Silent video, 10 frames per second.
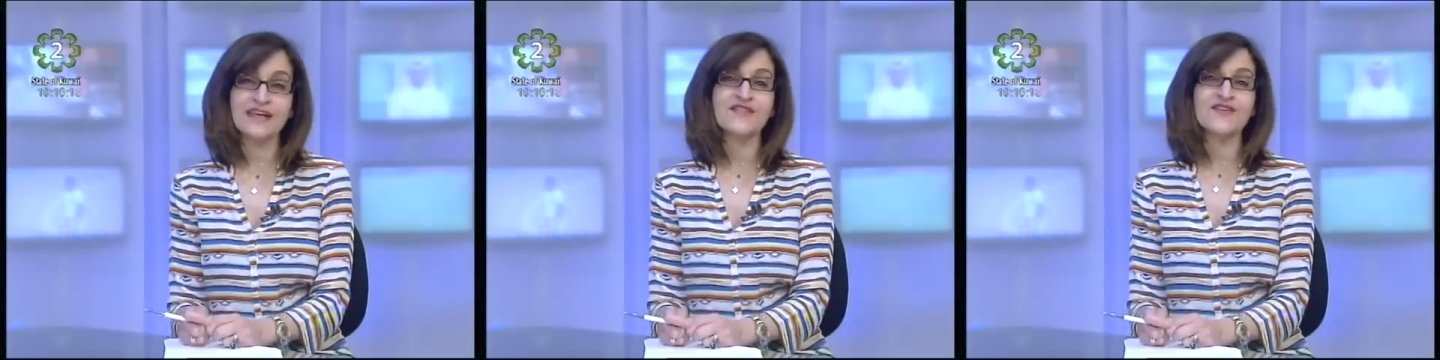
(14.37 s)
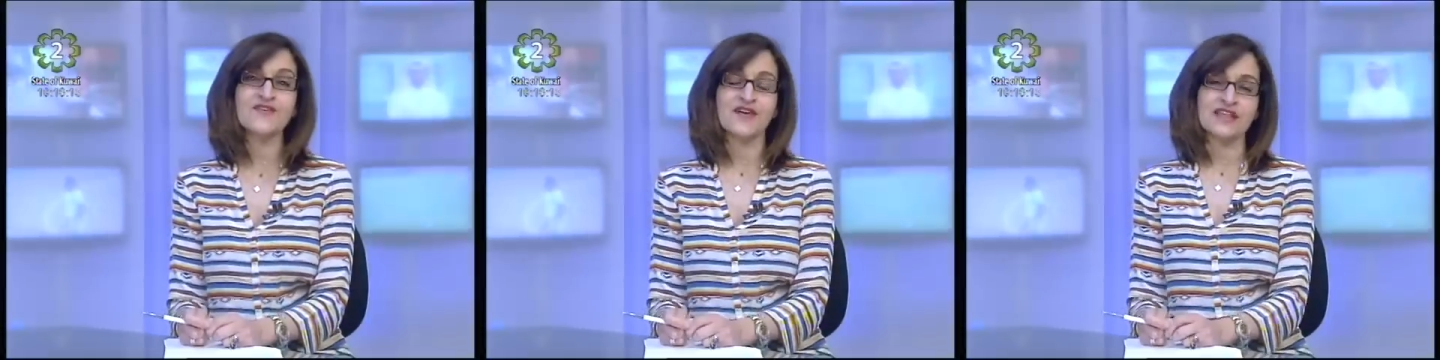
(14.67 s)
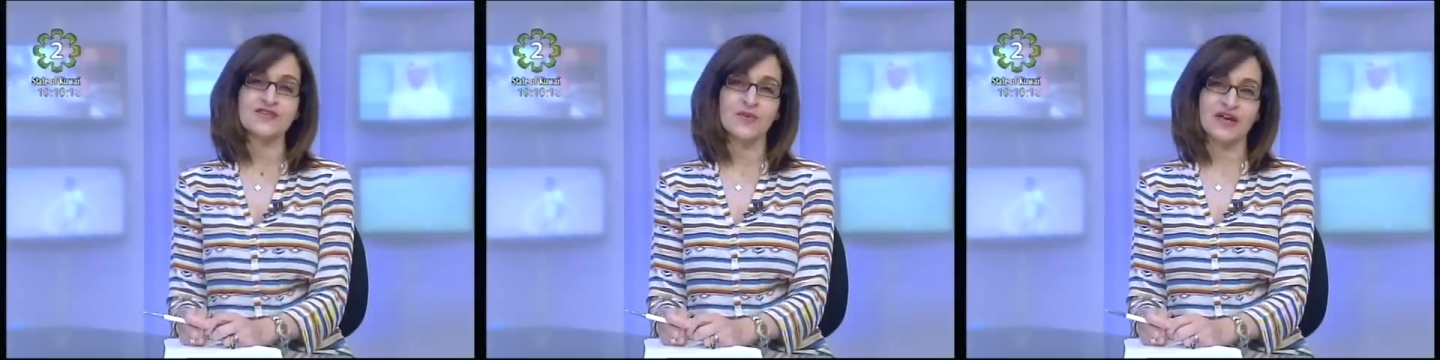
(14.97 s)
in their
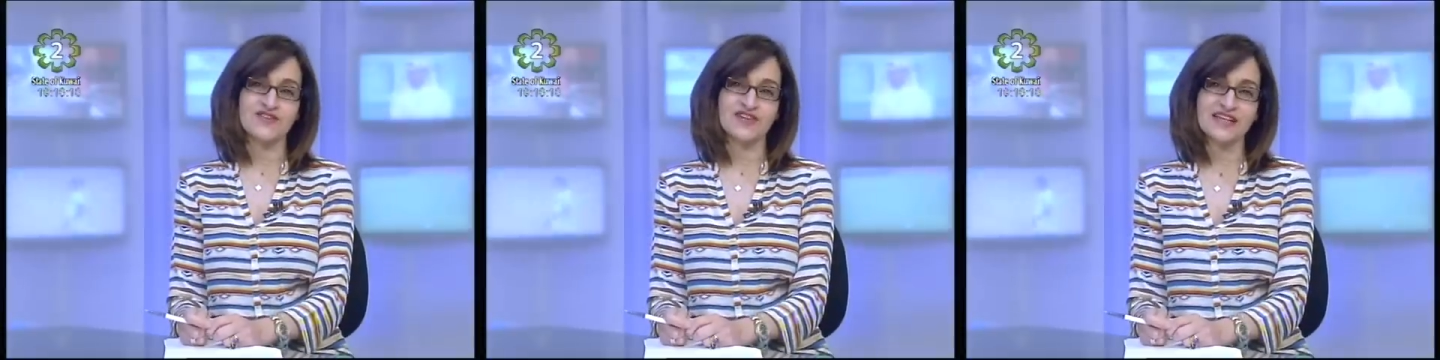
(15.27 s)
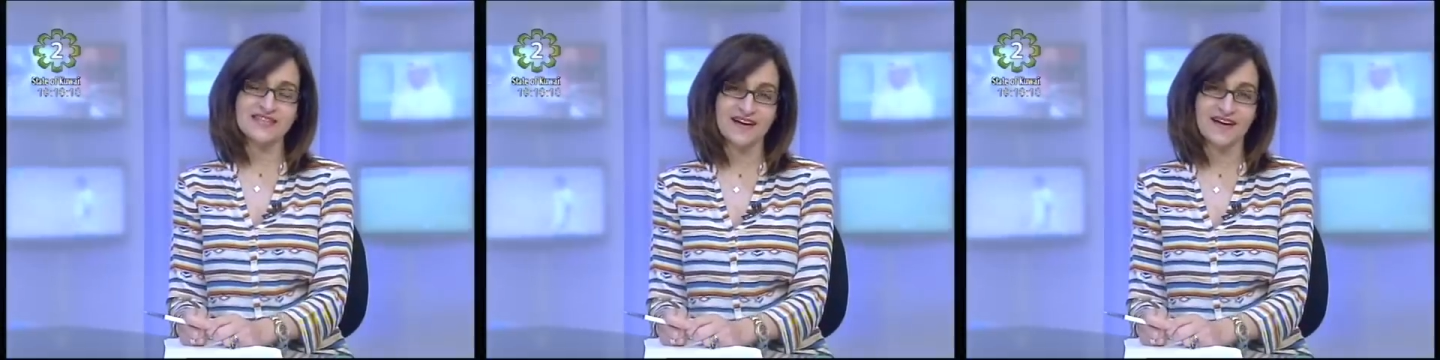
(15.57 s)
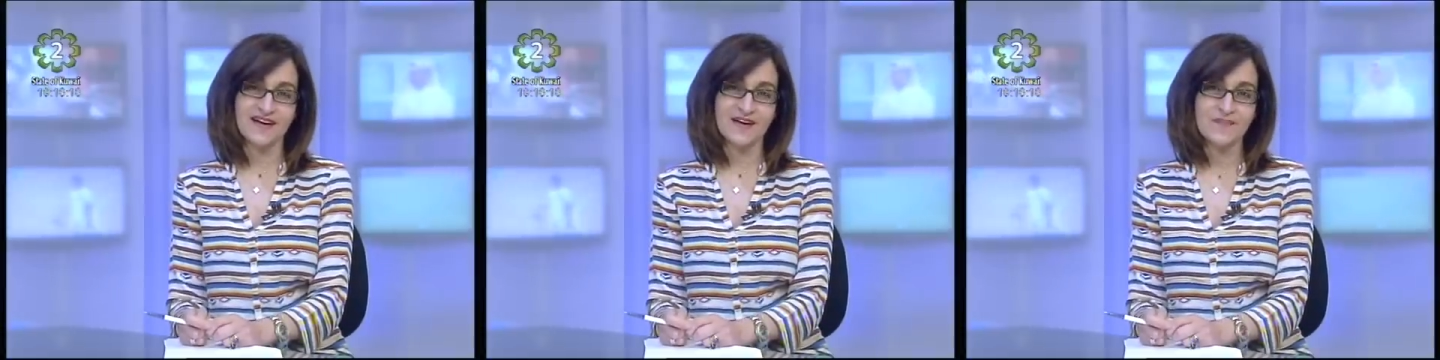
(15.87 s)
graduation
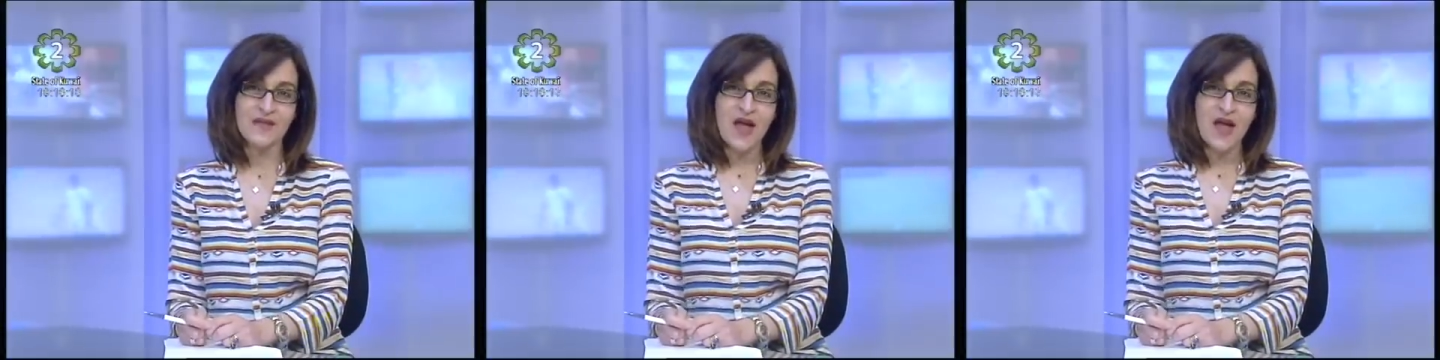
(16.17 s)
attire.